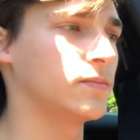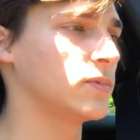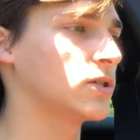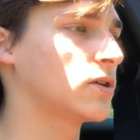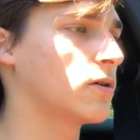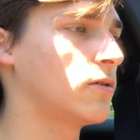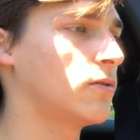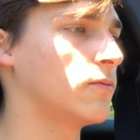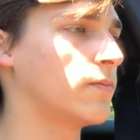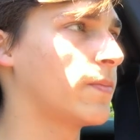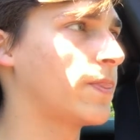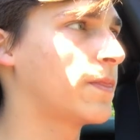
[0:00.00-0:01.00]
So
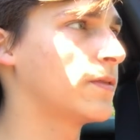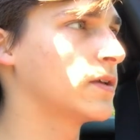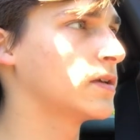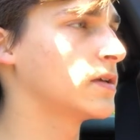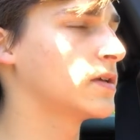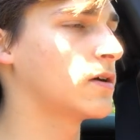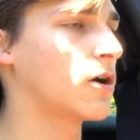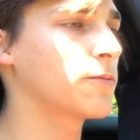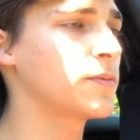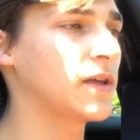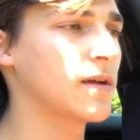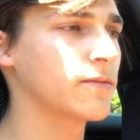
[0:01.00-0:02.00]
the
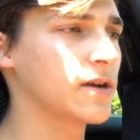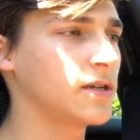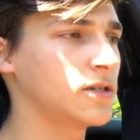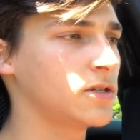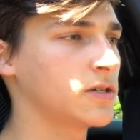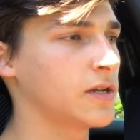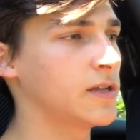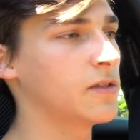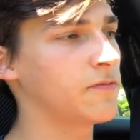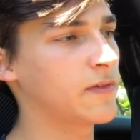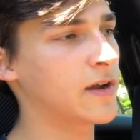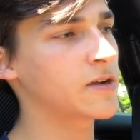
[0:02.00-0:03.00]
RPM range in the
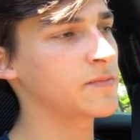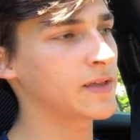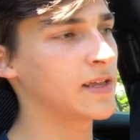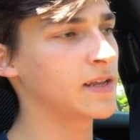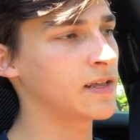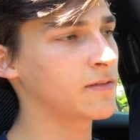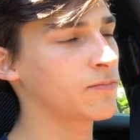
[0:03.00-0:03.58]
very beginning,